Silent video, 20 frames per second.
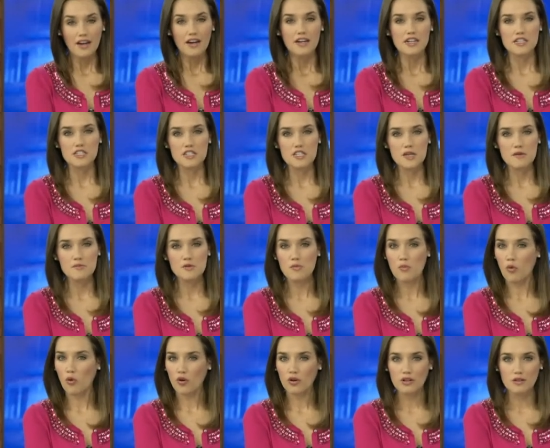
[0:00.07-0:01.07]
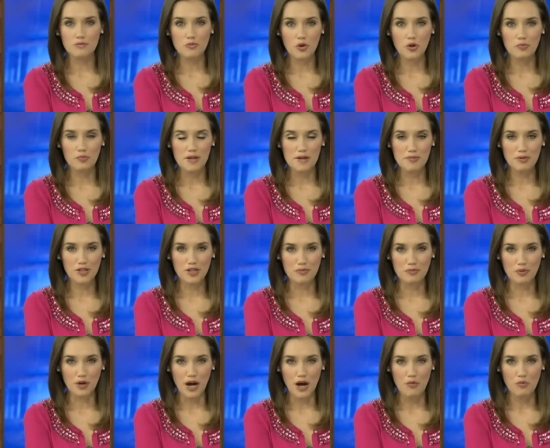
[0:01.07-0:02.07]
It seems more and more people in
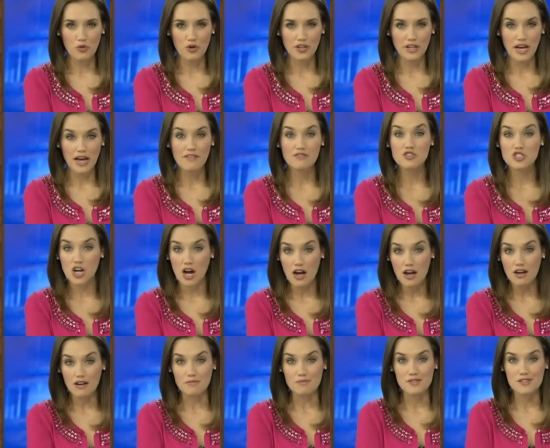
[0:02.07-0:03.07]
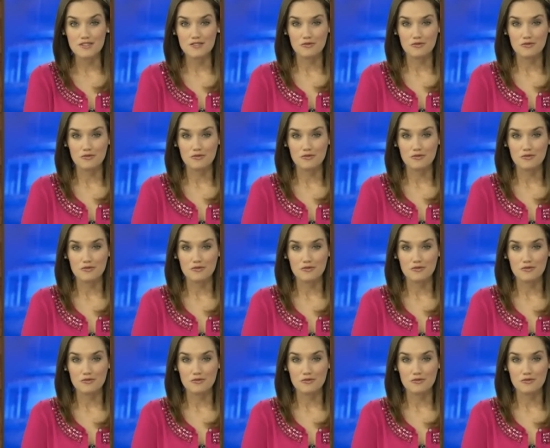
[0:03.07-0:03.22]
Brownwood have jobs.